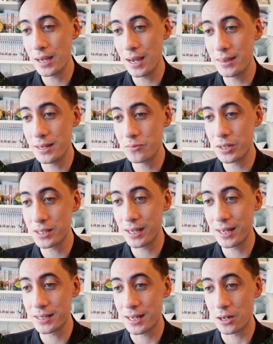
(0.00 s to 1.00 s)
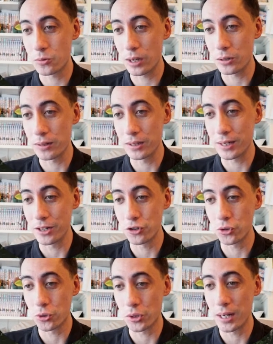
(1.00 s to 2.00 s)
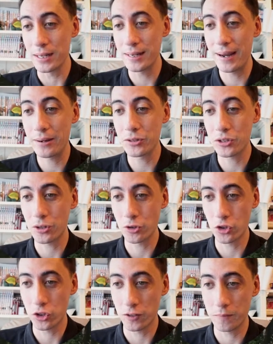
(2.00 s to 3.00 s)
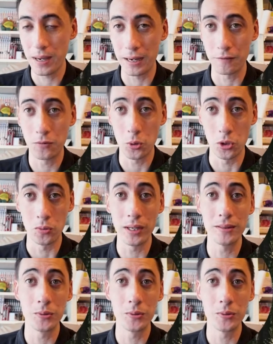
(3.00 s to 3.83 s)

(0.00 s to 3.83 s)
and then when his hands got right around kind of shoulder height, now it starts to shift back forward, right?